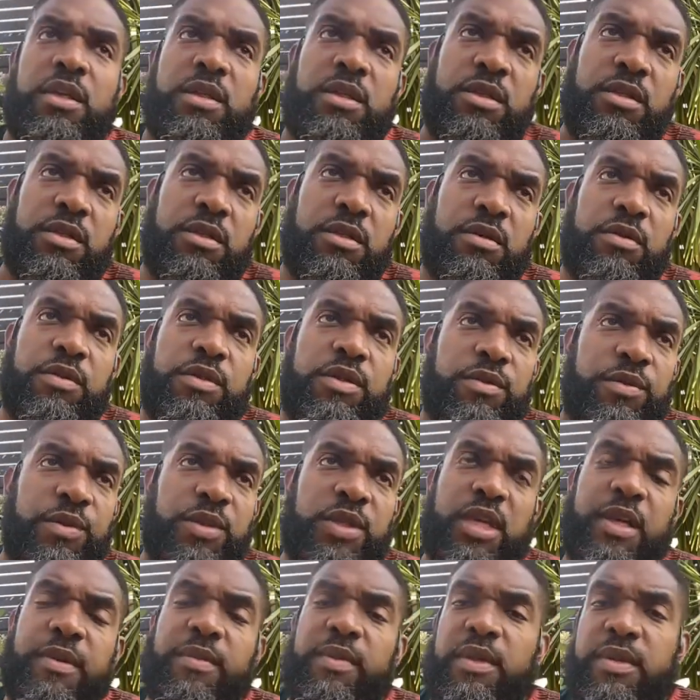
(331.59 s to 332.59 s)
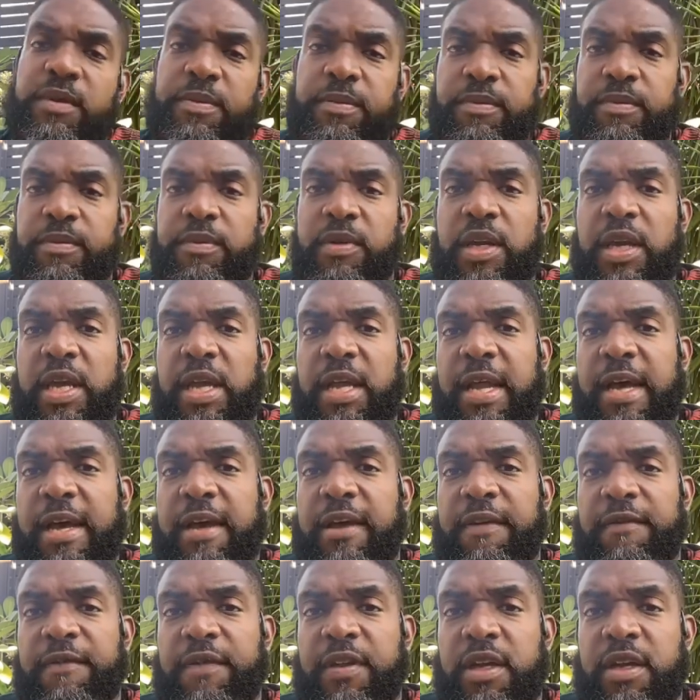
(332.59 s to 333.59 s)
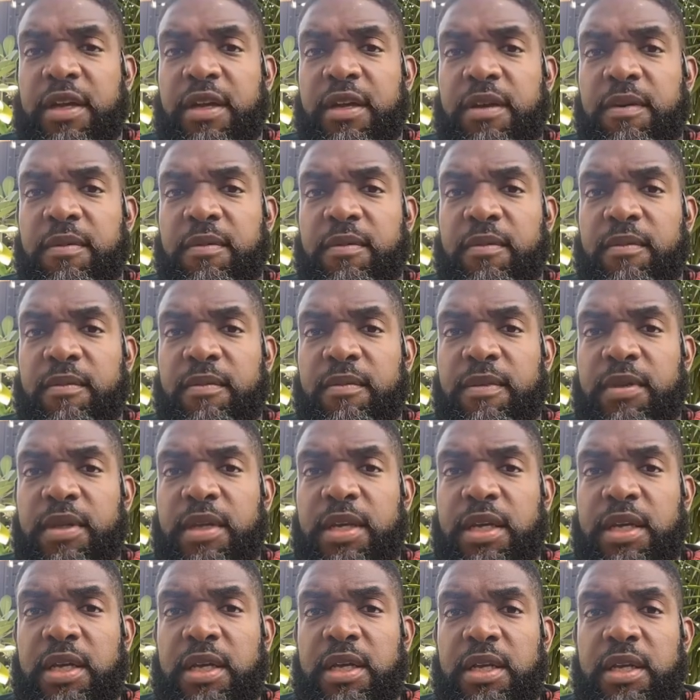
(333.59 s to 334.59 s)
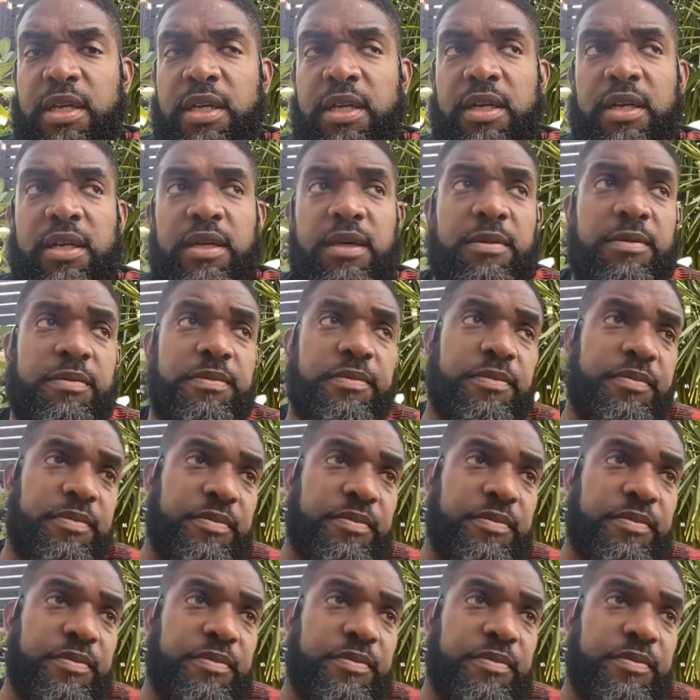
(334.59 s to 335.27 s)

so she was able to get out of there, and um,